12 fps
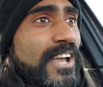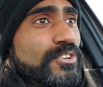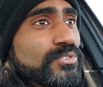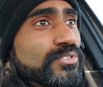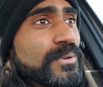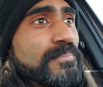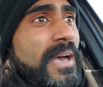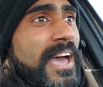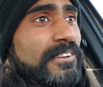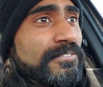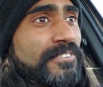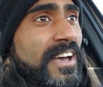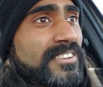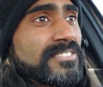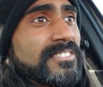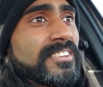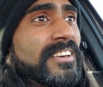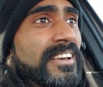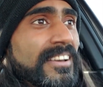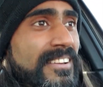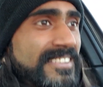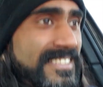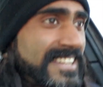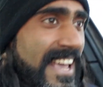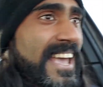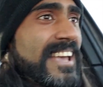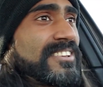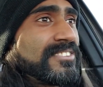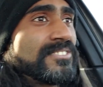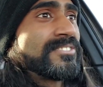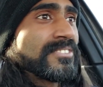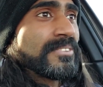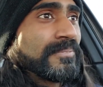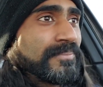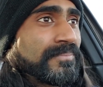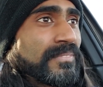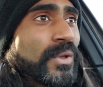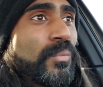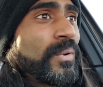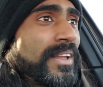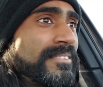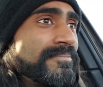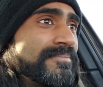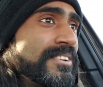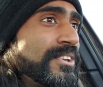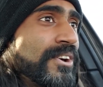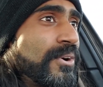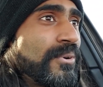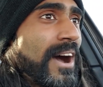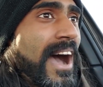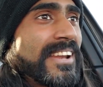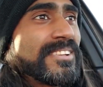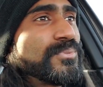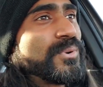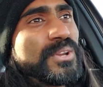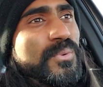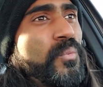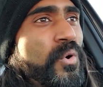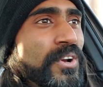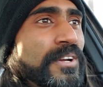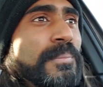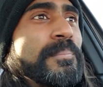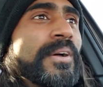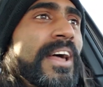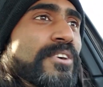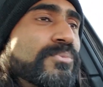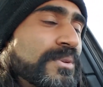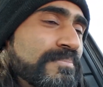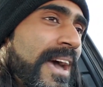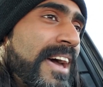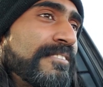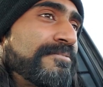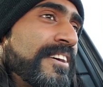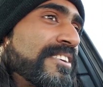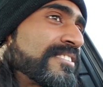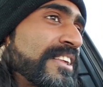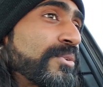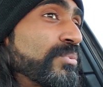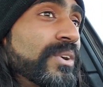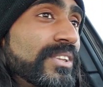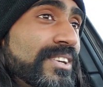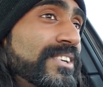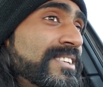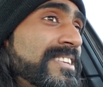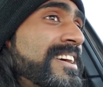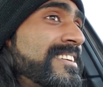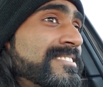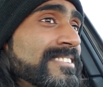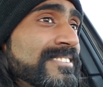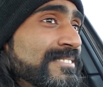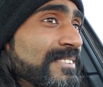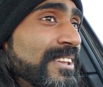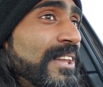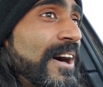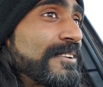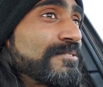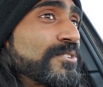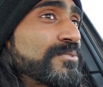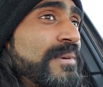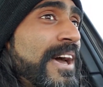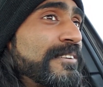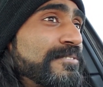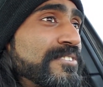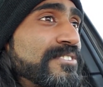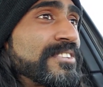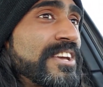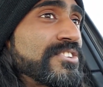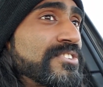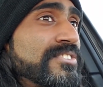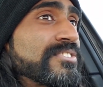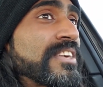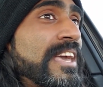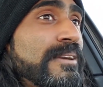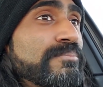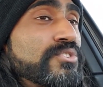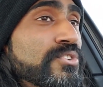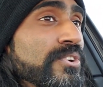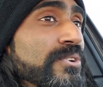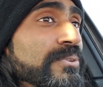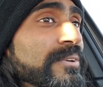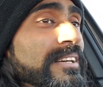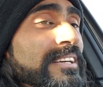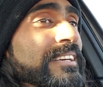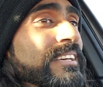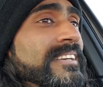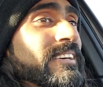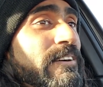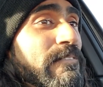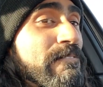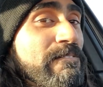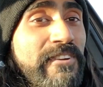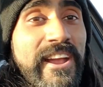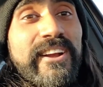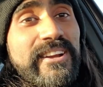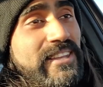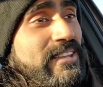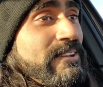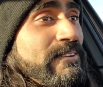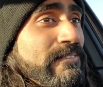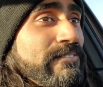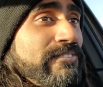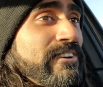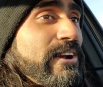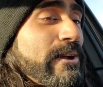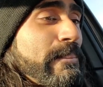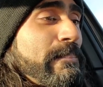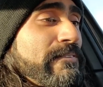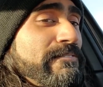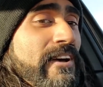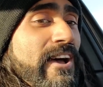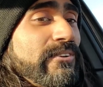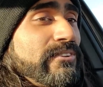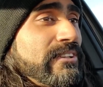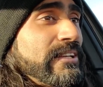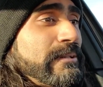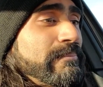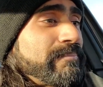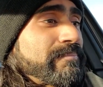used to manifest days when, you know, I didn't want to work, but I would manifest like really good days and a lot of those manifestations came true very very profoundly